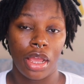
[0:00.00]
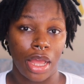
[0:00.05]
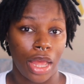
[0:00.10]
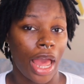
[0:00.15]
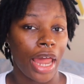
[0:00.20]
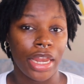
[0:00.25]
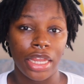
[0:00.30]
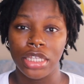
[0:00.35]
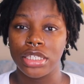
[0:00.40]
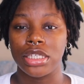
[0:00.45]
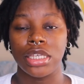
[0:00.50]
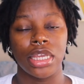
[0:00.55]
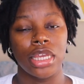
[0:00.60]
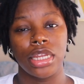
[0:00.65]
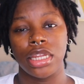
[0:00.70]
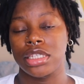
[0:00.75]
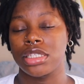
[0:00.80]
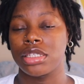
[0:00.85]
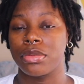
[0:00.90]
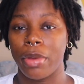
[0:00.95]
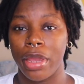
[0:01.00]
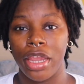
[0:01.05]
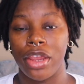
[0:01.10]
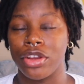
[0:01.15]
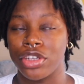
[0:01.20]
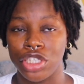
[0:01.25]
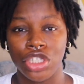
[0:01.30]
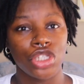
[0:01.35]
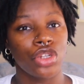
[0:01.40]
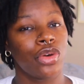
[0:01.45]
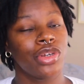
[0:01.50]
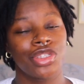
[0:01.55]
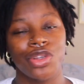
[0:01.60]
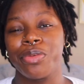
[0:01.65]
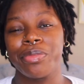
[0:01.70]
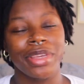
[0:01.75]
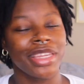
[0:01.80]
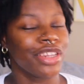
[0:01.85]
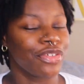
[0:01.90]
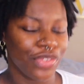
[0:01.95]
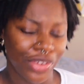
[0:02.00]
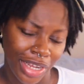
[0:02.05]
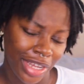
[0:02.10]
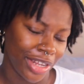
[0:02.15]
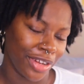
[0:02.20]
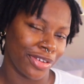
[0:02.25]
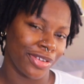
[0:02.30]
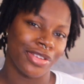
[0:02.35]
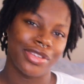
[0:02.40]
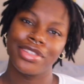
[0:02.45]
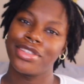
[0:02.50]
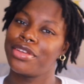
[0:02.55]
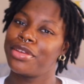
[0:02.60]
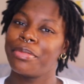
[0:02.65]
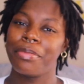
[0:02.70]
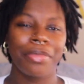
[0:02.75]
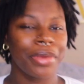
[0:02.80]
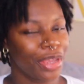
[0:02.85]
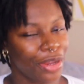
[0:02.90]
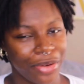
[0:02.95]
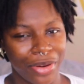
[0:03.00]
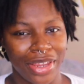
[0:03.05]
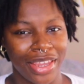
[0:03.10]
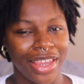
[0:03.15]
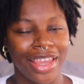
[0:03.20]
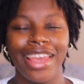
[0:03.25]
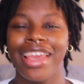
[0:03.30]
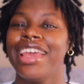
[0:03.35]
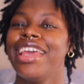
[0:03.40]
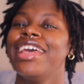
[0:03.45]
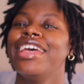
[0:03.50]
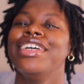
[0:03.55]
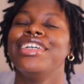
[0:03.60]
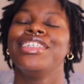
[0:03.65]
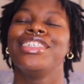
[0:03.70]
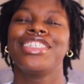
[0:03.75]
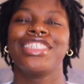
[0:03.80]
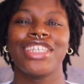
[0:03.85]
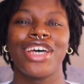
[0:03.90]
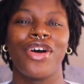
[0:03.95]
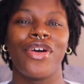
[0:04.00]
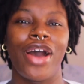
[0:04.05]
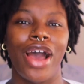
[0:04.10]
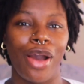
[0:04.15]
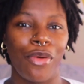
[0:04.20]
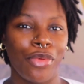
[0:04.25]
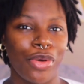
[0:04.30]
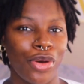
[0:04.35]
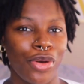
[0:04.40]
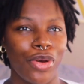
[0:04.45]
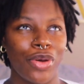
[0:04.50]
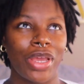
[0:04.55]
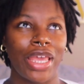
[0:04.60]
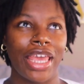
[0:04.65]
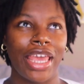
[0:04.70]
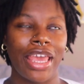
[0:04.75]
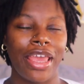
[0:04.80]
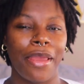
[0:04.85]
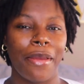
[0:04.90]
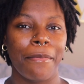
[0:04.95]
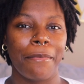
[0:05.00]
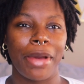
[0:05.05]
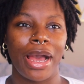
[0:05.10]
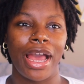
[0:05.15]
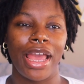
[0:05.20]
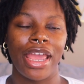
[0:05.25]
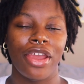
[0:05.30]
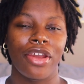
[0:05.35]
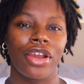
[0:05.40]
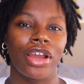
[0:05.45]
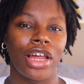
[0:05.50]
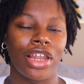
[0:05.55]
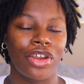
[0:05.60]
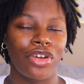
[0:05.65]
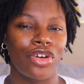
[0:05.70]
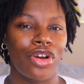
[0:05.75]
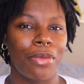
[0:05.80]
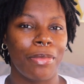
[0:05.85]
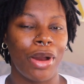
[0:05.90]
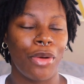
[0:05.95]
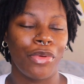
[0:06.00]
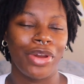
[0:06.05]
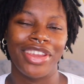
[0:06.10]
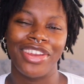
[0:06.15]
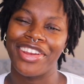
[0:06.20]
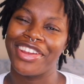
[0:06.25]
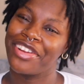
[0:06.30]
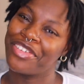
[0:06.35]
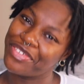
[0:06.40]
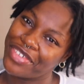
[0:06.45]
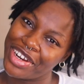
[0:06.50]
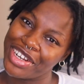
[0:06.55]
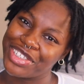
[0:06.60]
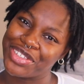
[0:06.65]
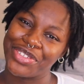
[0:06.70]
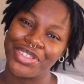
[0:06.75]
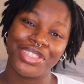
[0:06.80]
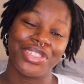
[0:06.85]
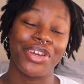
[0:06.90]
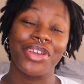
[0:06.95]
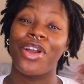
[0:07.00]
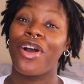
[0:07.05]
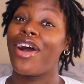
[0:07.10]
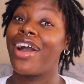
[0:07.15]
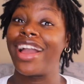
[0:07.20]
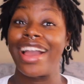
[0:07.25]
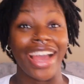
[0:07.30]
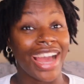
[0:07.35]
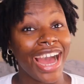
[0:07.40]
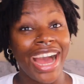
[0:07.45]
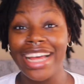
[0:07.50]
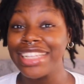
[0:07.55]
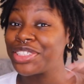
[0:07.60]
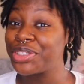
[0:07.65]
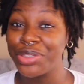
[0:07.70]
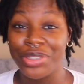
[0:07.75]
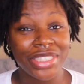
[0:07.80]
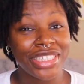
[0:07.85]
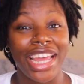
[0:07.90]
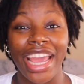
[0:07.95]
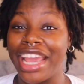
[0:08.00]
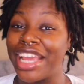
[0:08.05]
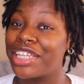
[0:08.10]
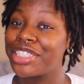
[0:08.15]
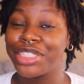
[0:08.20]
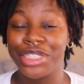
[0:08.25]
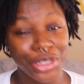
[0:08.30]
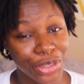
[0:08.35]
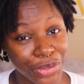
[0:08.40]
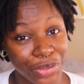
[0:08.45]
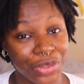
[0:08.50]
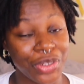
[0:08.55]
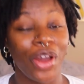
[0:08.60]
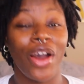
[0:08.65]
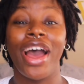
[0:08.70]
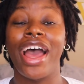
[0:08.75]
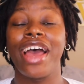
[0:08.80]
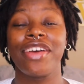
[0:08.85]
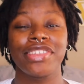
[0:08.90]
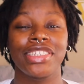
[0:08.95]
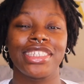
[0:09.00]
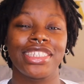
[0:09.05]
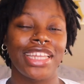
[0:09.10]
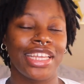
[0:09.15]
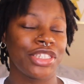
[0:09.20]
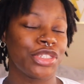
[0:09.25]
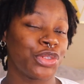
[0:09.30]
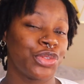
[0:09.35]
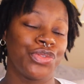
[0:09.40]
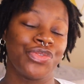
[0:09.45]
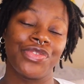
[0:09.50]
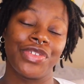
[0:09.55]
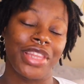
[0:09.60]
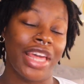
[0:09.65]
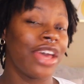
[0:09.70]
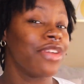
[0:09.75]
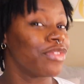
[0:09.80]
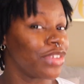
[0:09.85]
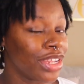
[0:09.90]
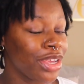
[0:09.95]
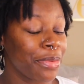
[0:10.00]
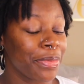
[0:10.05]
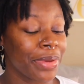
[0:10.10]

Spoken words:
I need to get done to my hair. Just know it's gonna be a different color, period. So I will get my hair color on my 1 year anniversary. So y'all got to stay tuned. Y'all have to stay tuned for that video